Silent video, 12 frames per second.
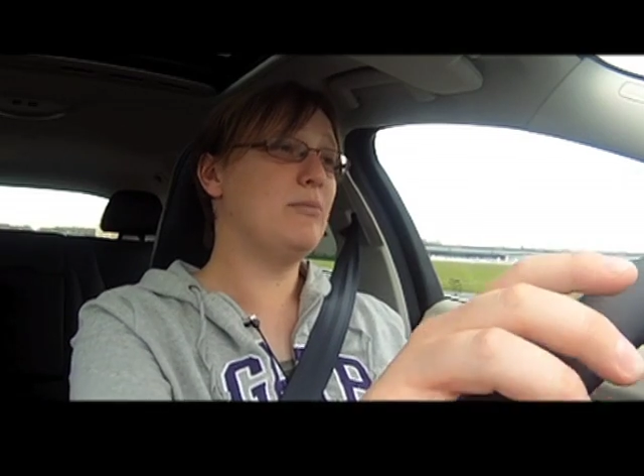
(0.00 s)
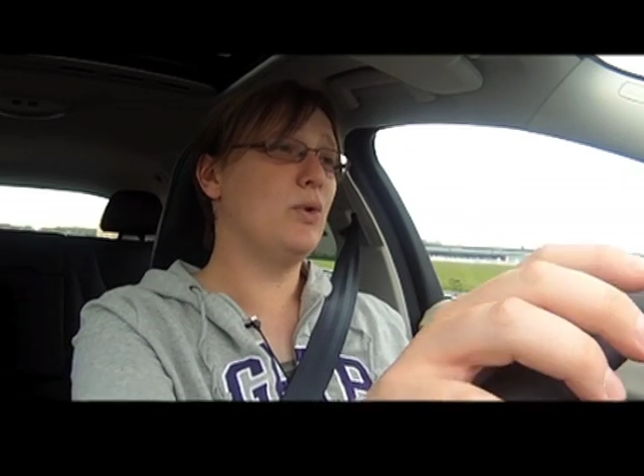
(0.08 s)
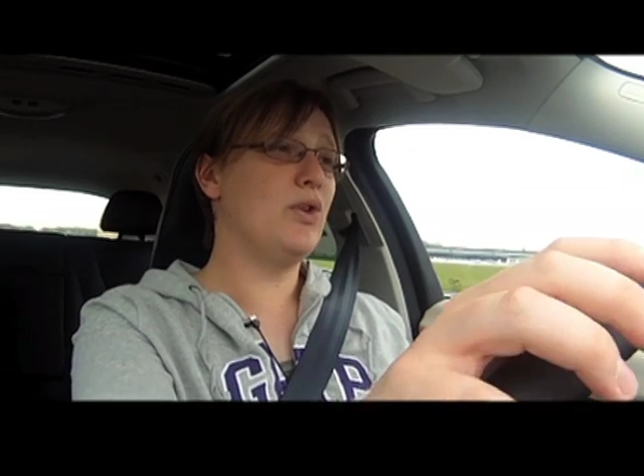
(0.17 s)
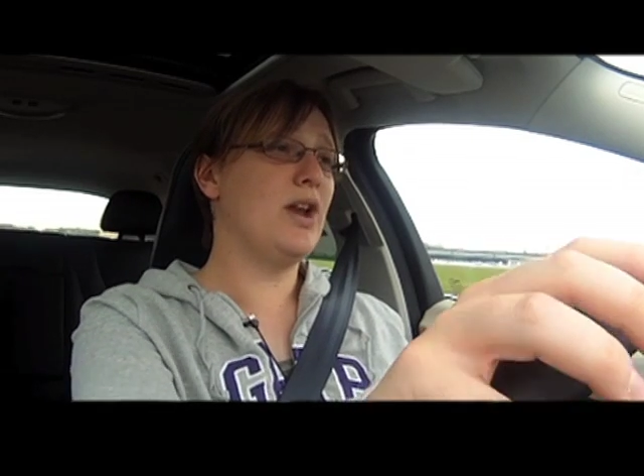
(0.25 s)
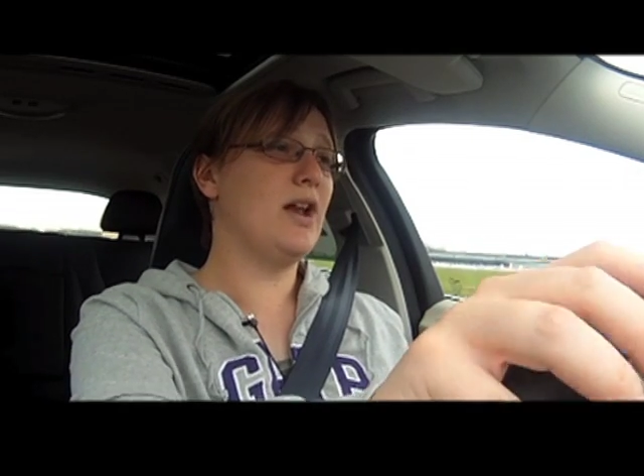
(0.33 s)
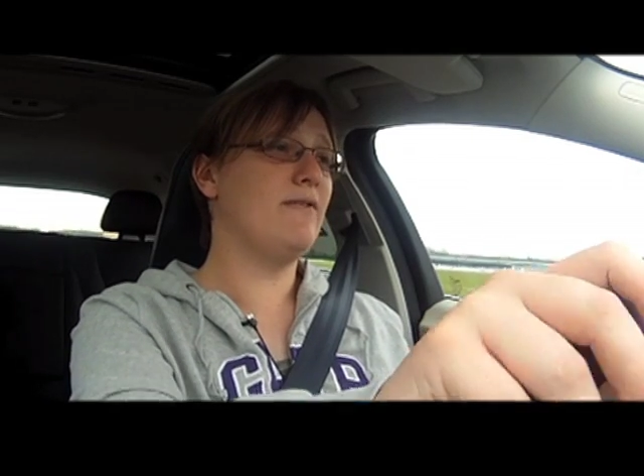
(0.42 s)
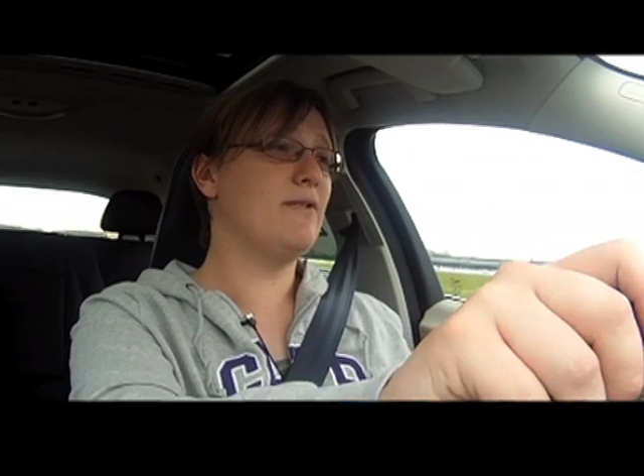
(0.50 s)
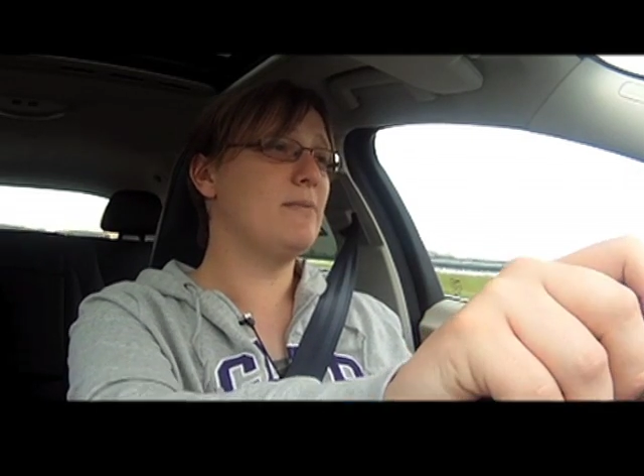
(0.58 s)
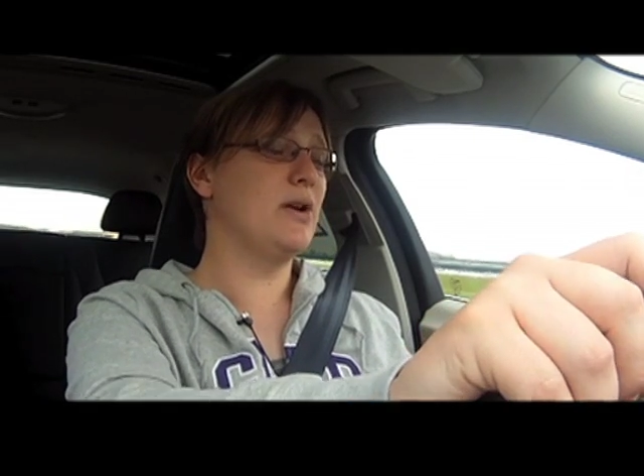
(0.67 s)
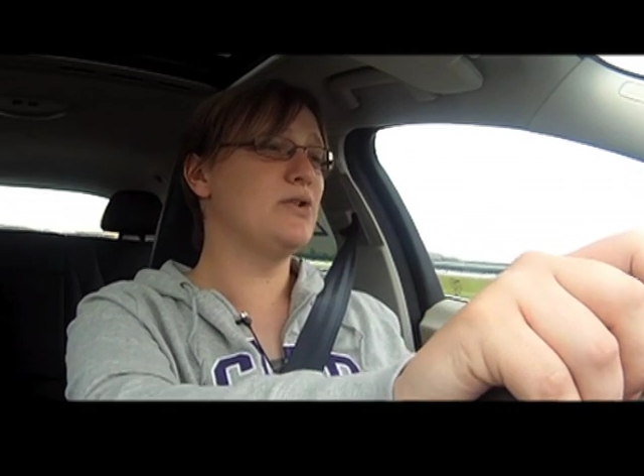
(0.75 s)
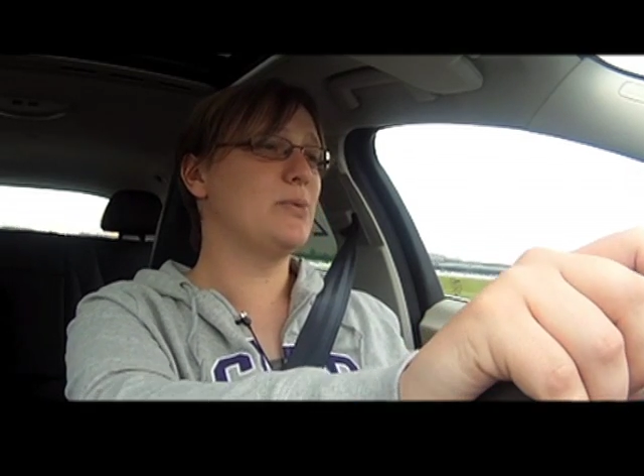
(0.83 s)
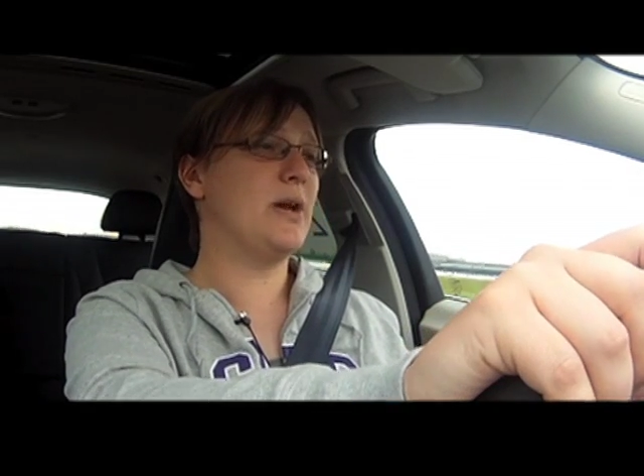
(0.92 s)
more than enough for
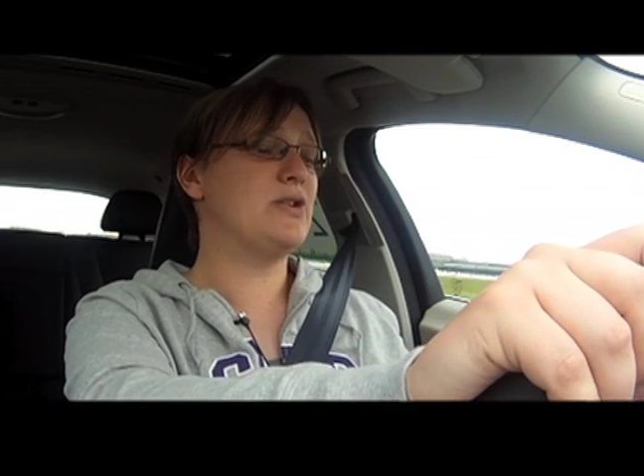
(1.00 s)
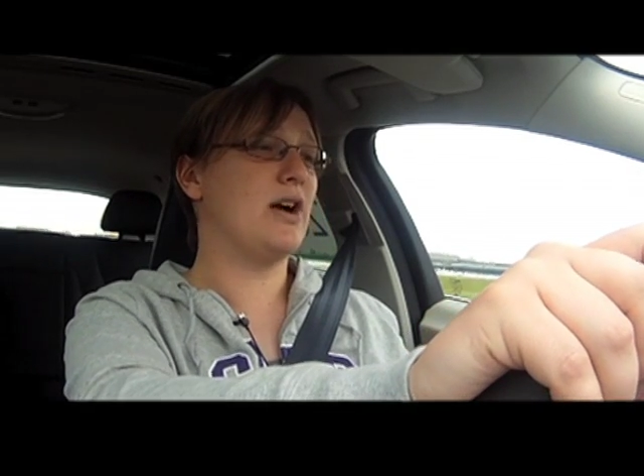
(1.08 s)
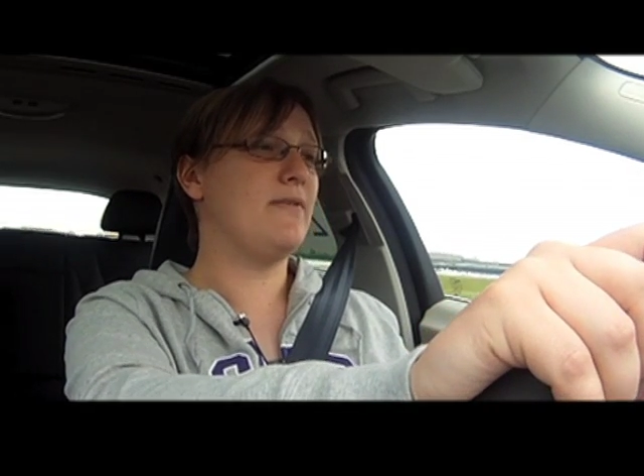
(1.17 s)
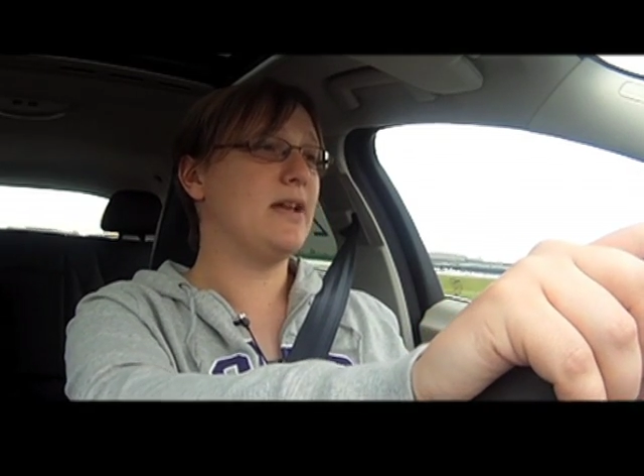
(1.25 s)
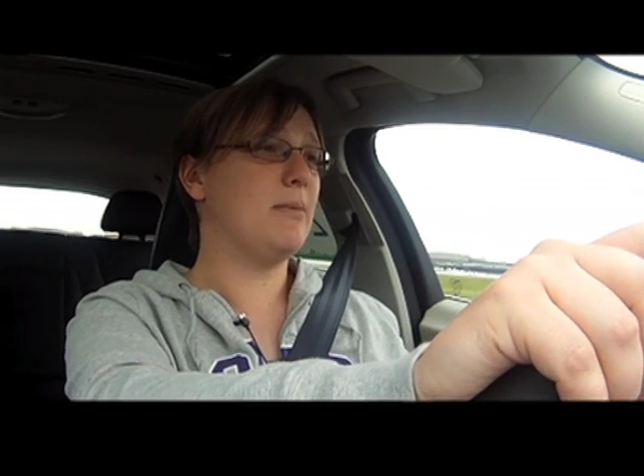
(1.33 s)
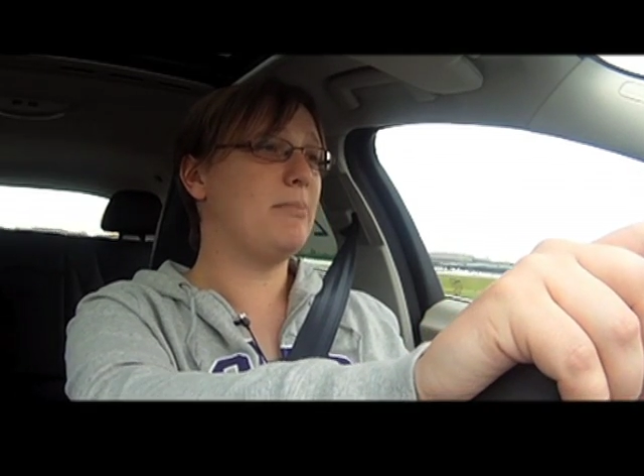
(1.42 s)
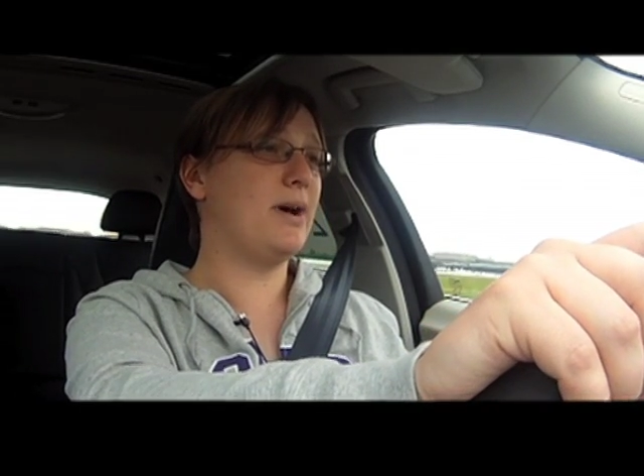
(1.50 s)
motorway driving.